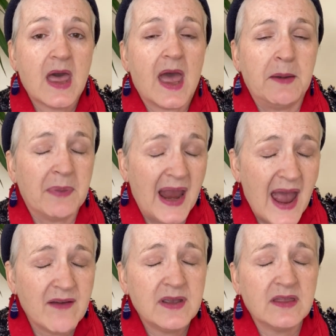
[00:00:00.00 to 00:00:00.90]
And by
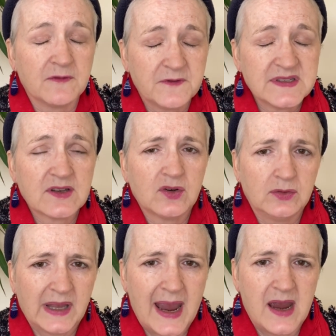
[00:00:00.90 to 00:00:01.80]
having the physical
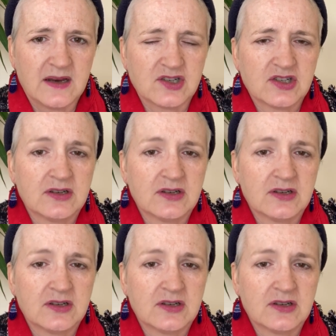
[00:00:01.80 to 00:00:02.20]
cash,